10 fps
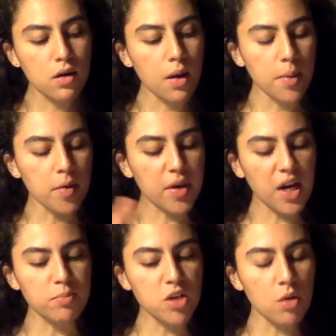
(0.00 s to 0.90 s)
I'm
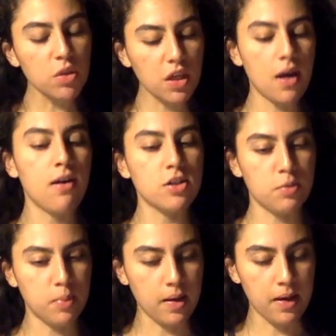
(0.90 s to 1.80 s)
hearing I'm done with the
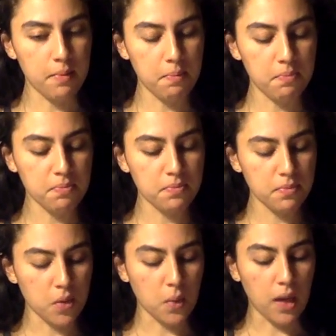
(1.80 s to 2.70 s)
character play,
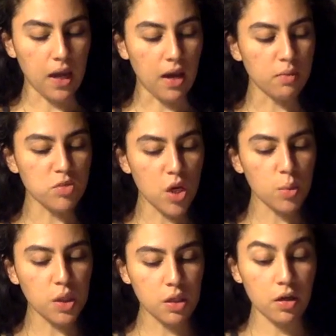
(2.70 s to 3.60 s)
okay? I'm
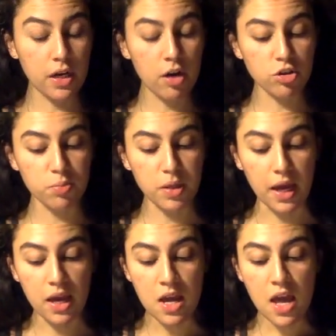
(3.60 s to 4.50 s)
done with the character
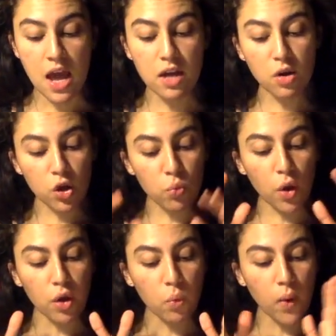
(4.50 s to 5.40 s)
play, and
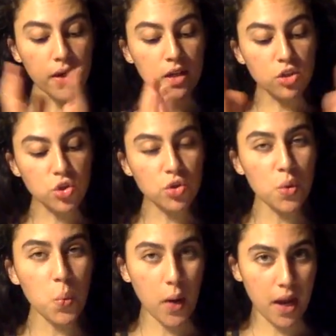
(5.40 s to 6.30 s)
what in a
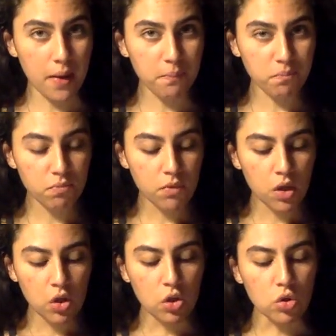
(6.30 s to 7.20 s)
certain way
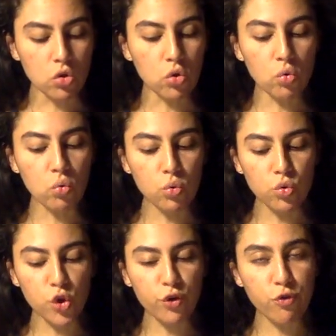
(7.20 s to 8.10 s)
you
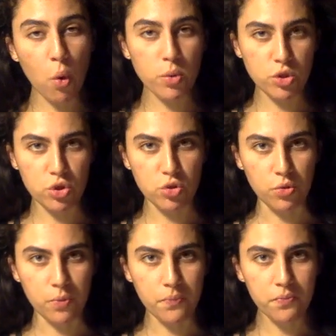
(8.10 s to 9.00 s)
look forward
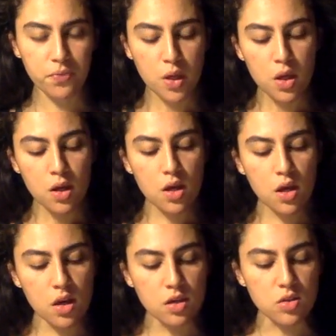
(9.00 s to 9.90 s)
to
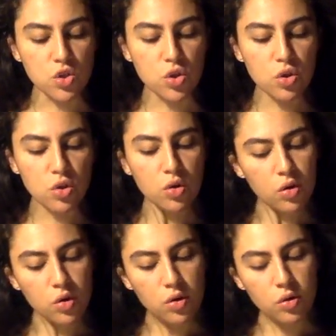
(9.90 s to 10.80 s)
is
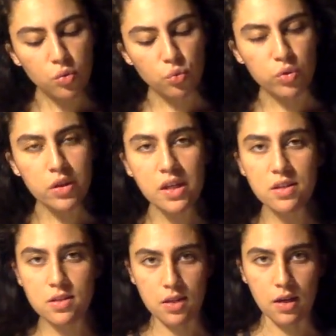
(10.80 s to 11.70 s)

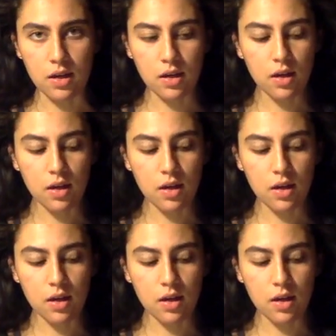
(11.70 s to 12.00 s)
releasing